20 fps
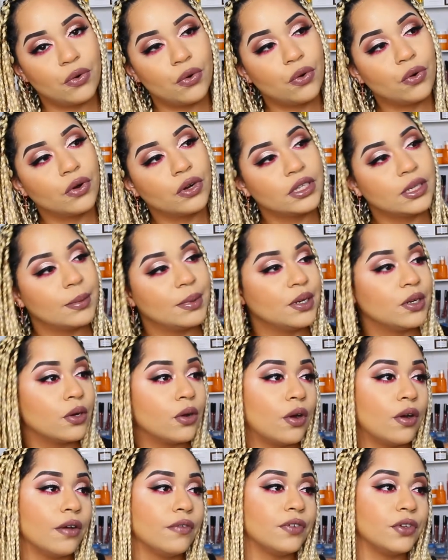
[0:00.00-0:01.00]
or let me
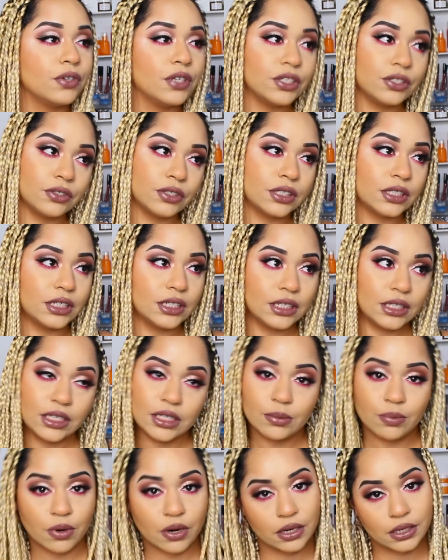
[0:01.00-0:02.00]
know if you're interested in any
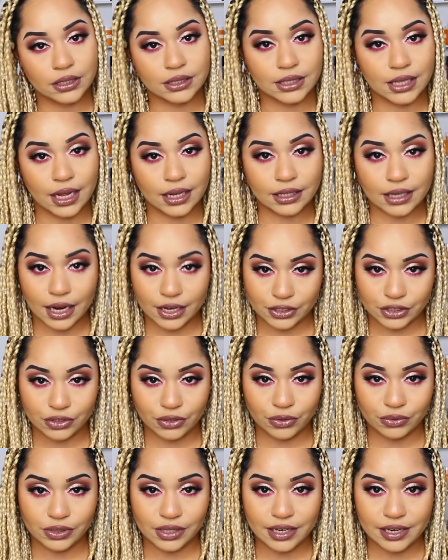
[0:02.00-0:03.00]
of the products that I
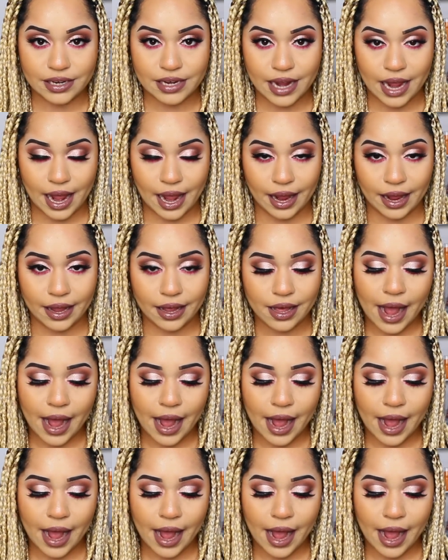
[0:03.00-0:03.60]
showed today.